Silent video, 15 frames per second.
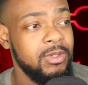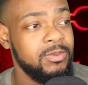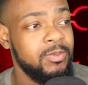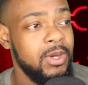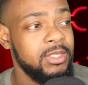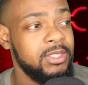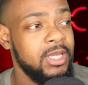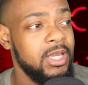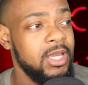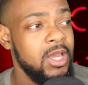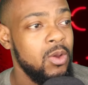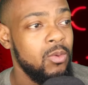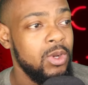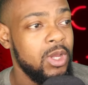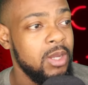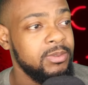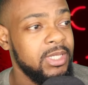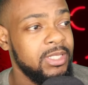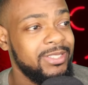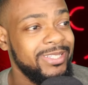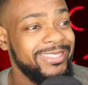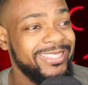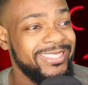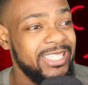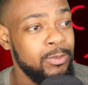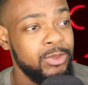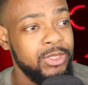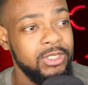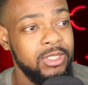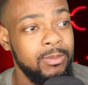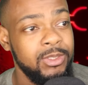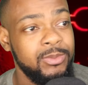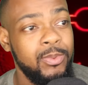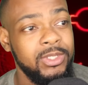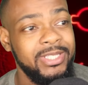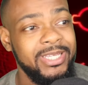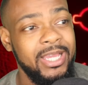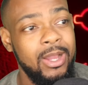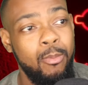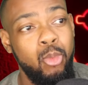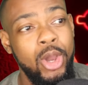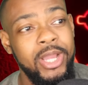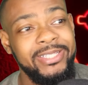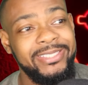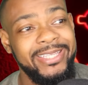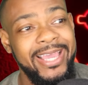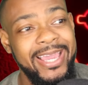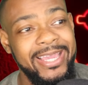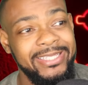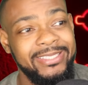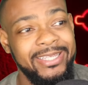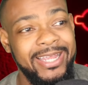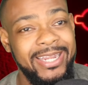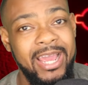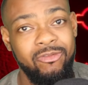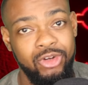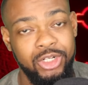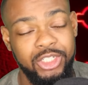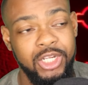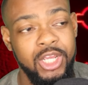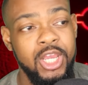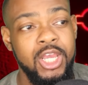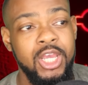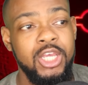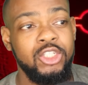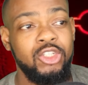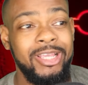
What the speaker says: Now, Thomas Partey, when it comes down to interception, Thomas Partey get a 0.8 on average.